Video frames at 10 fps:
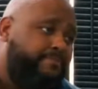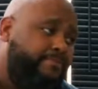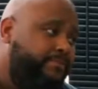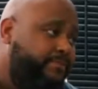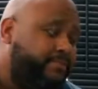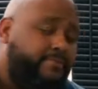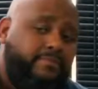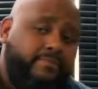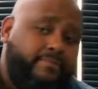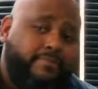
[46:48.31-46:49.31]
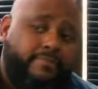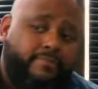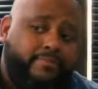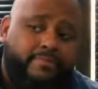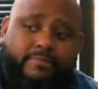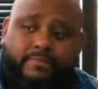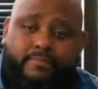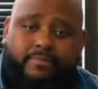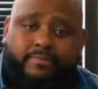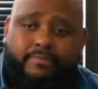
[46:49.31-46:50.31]

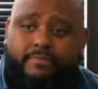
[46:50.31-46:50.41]
(silence)